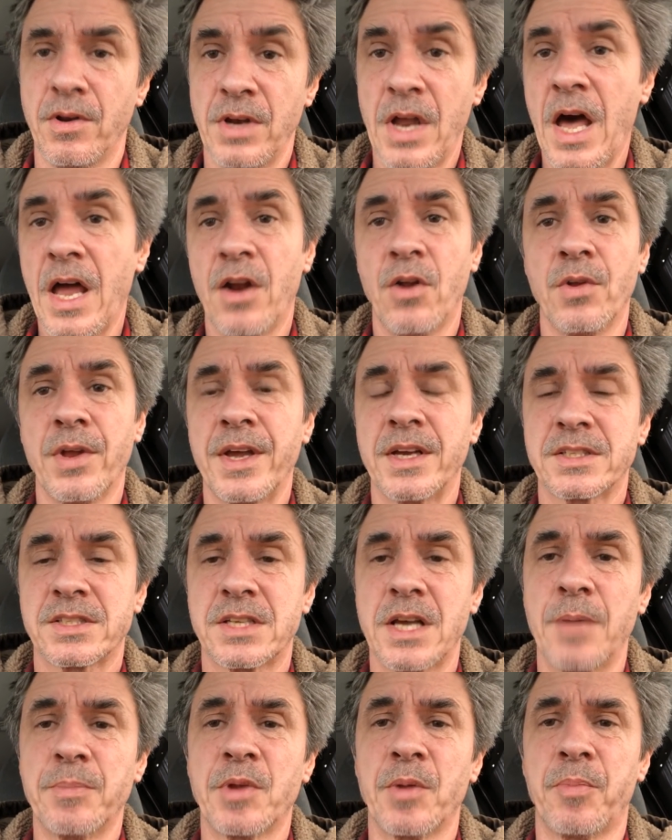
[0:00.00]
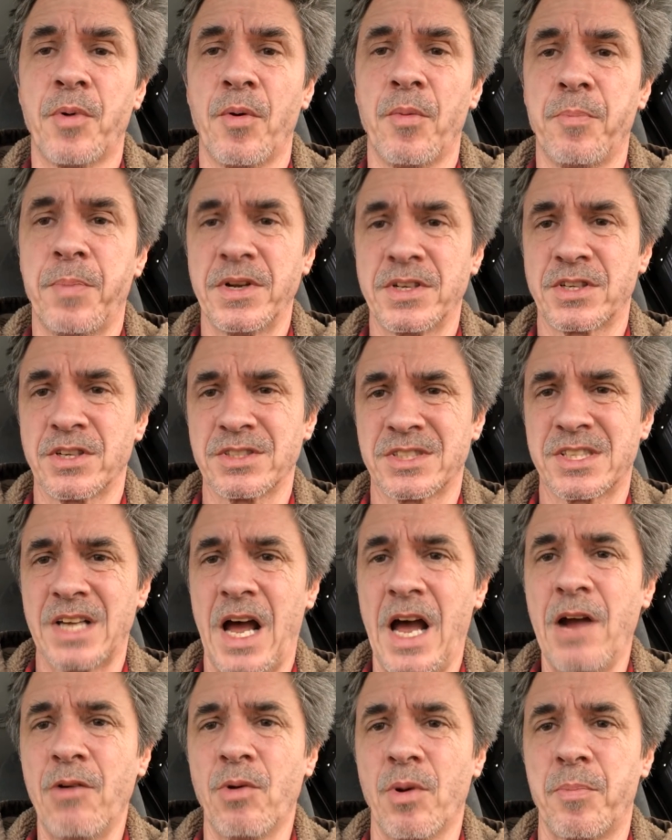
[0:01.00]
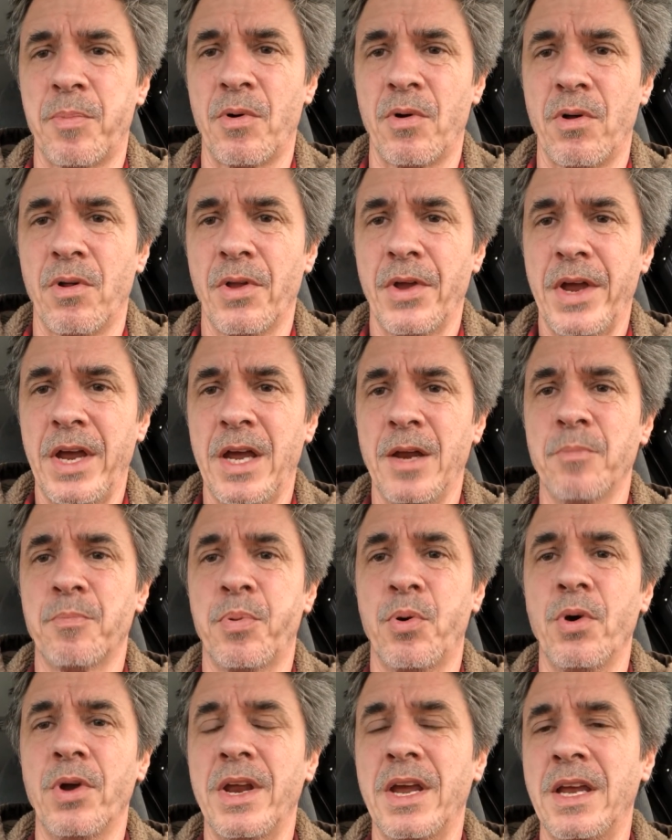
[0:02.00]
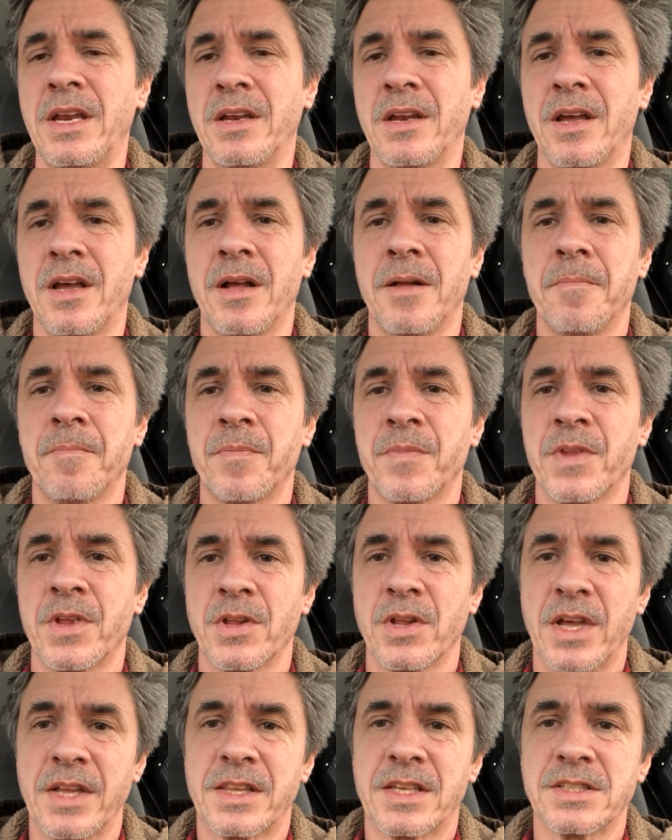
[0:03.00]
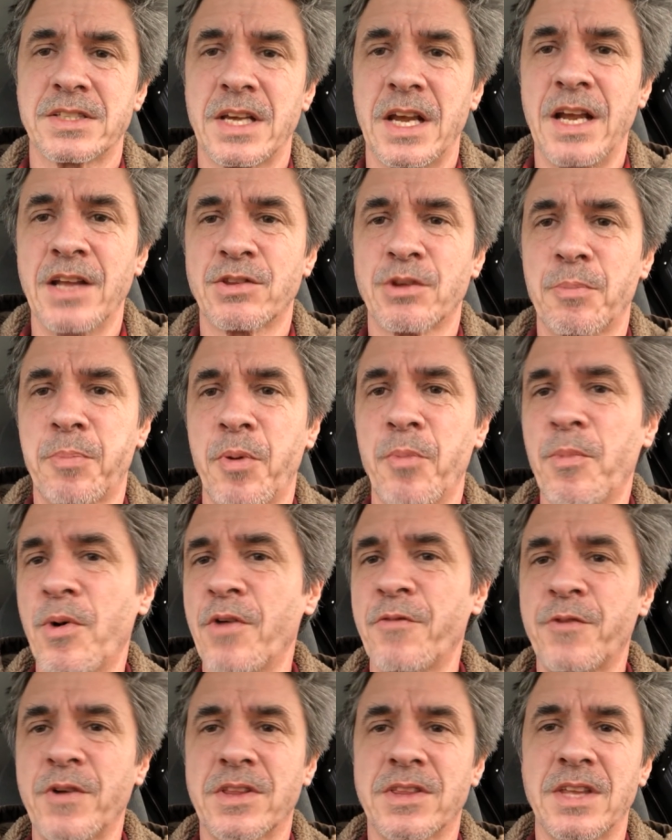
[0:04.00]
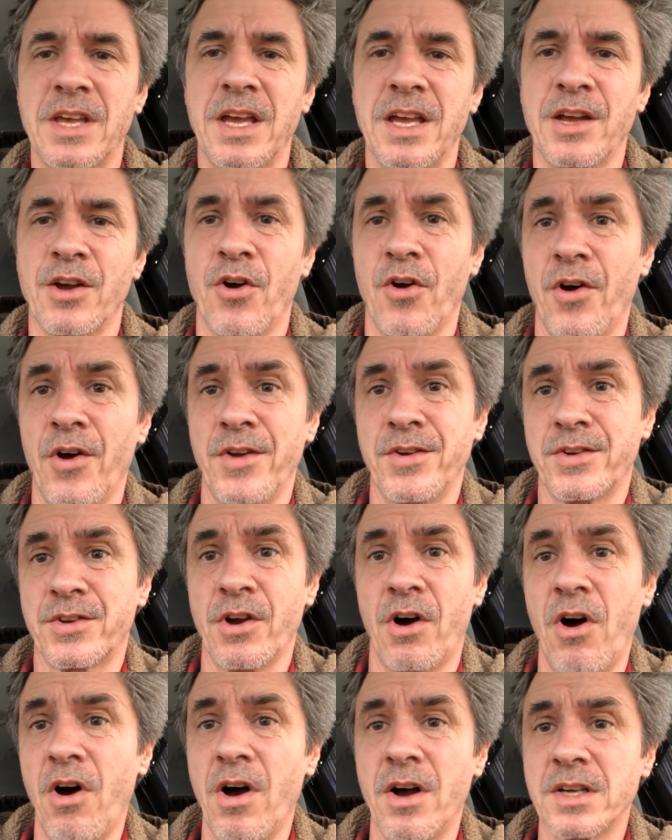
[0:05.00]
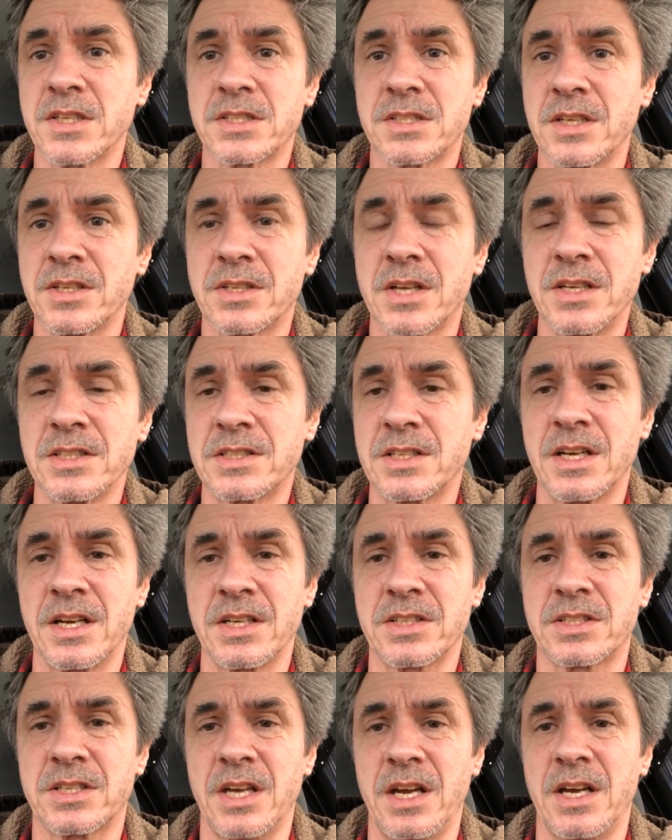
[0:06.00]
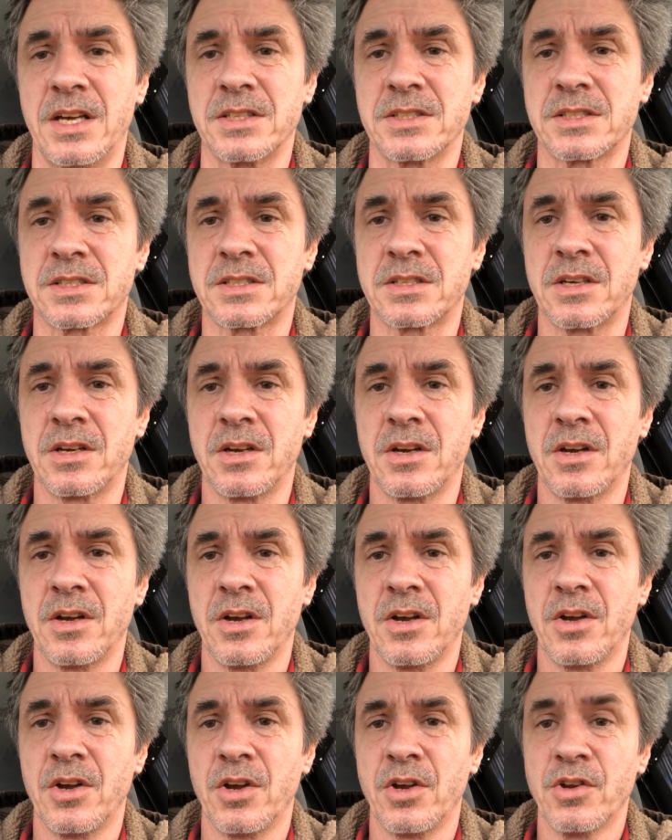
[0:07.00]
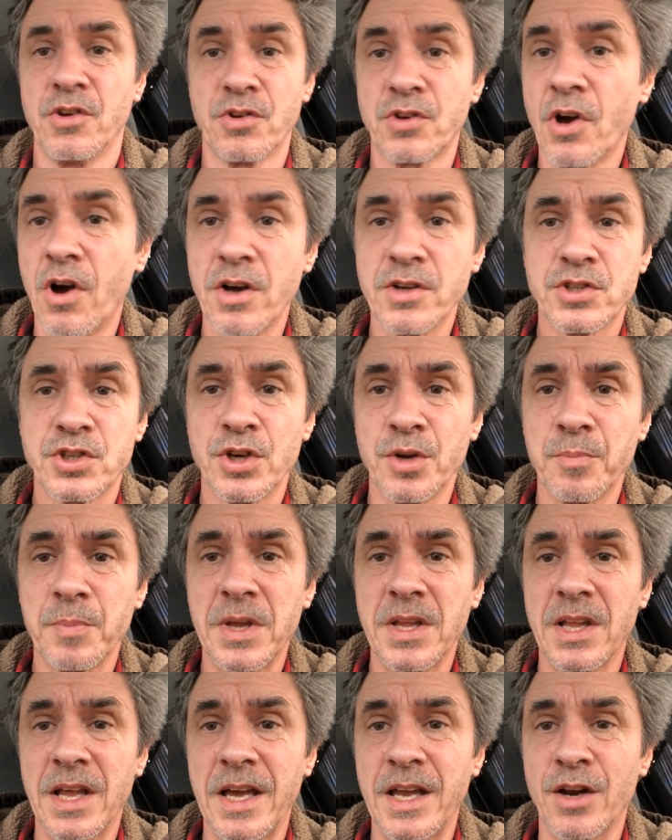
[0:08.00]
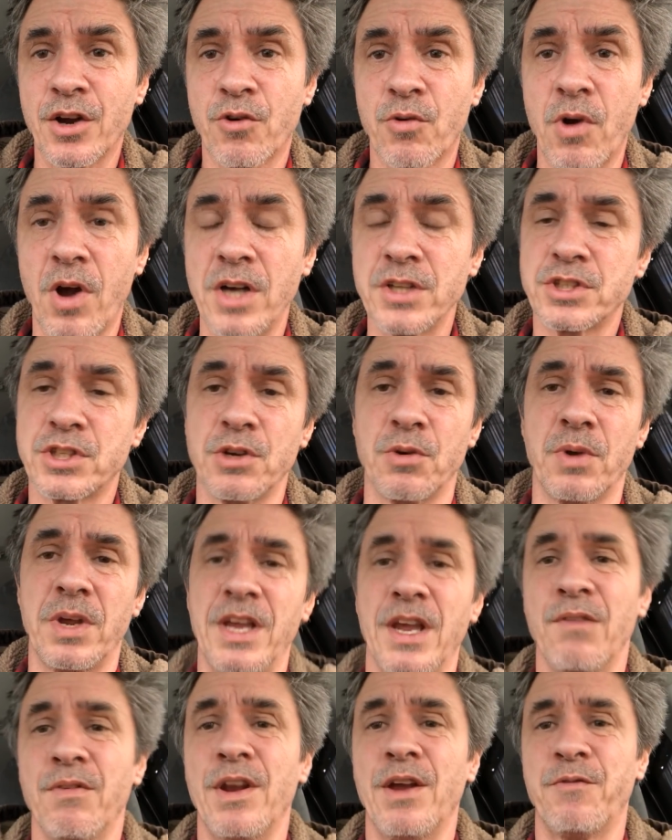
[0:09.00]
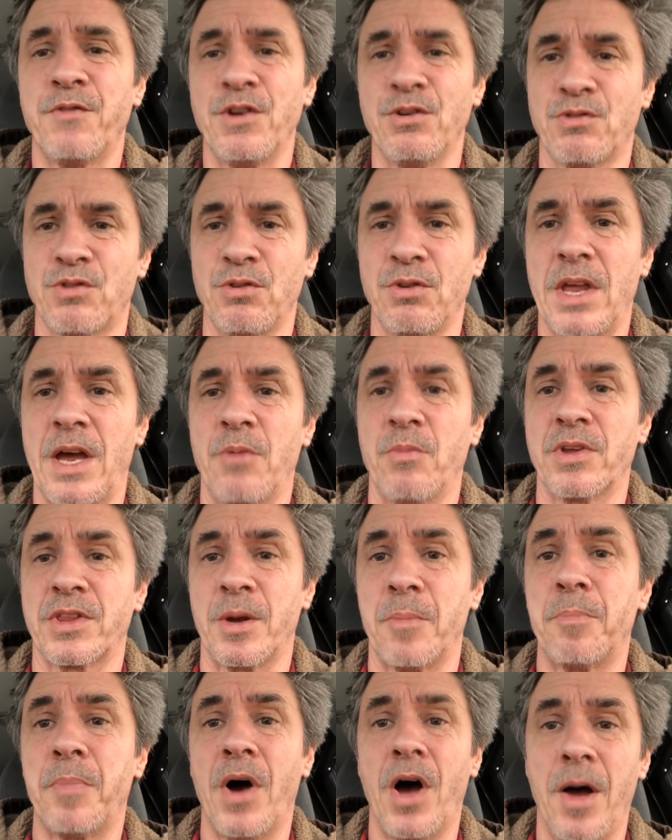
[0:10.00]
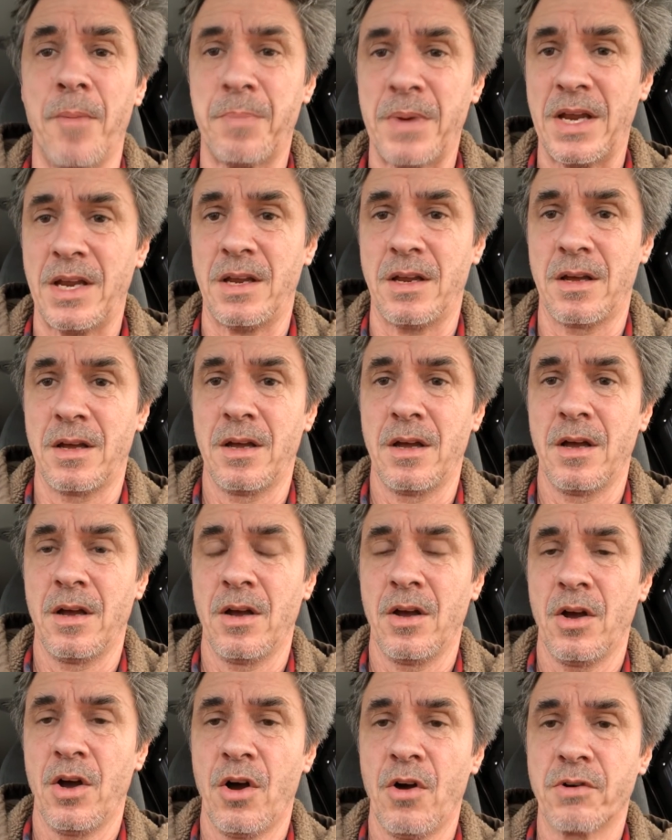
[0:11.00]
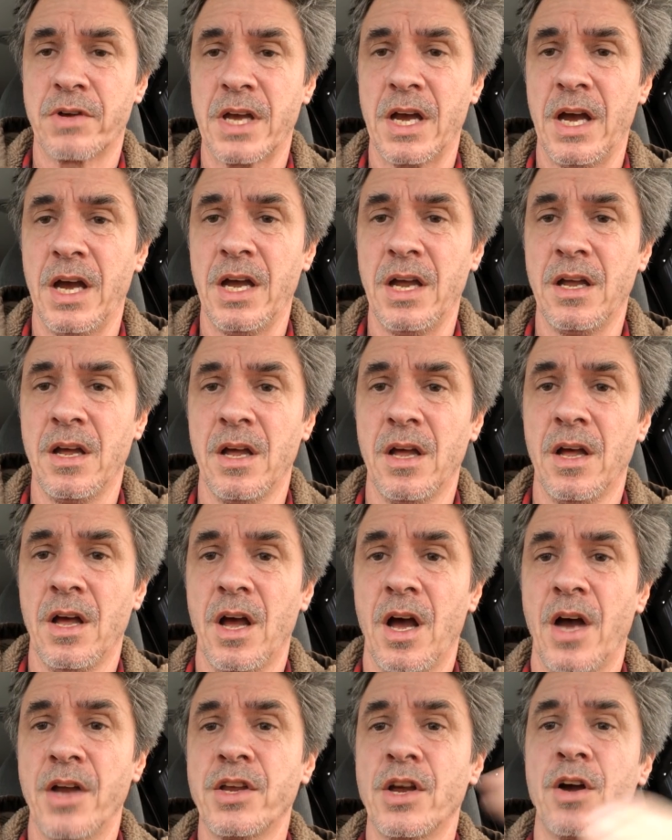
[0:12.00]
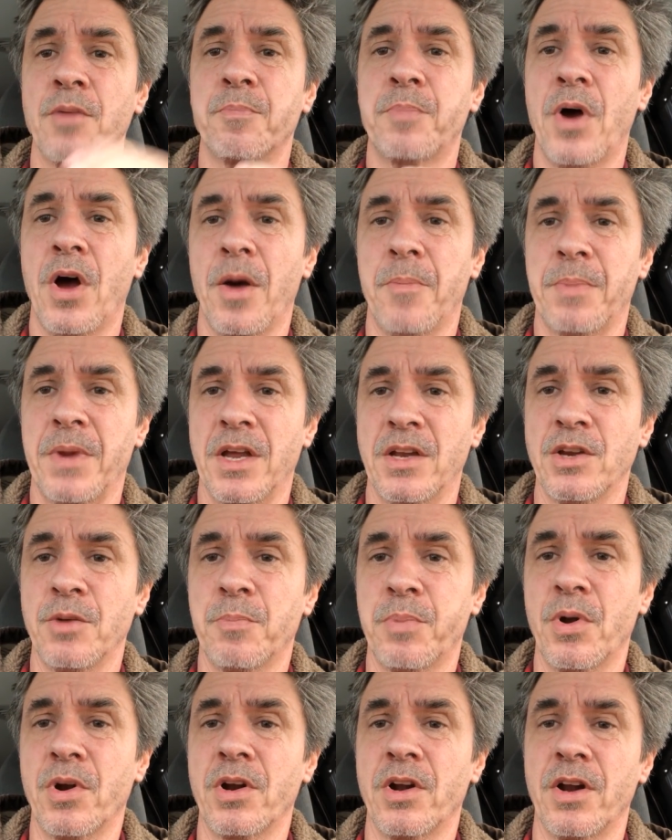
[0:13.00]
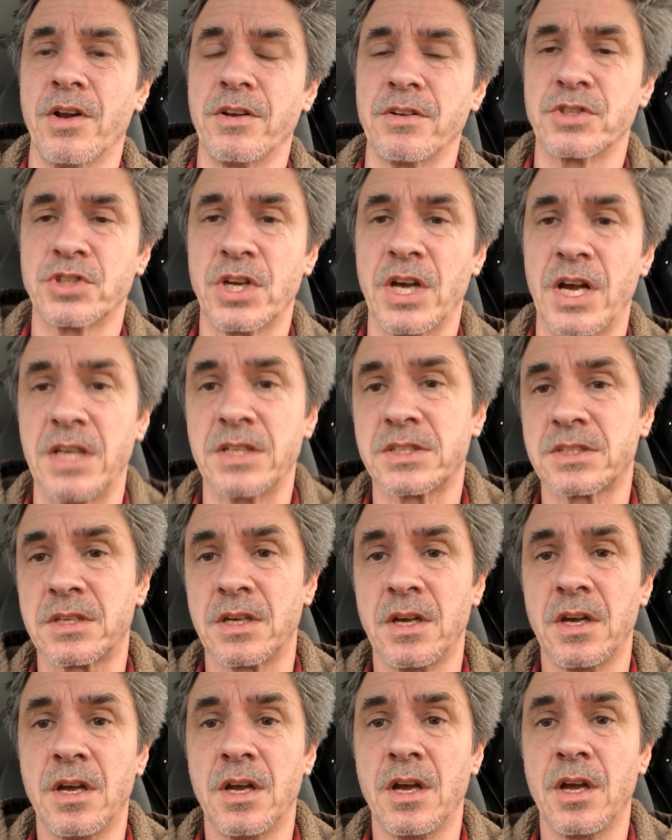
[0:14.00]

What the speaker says: Not only acceptable, but desirable. And putting like this anthropomorphic thing on dogs that doesn't exist. Your dog shouldn't be laying across you. Even if you do that with a puppy, okay? A young puppy, and you put it on your chest.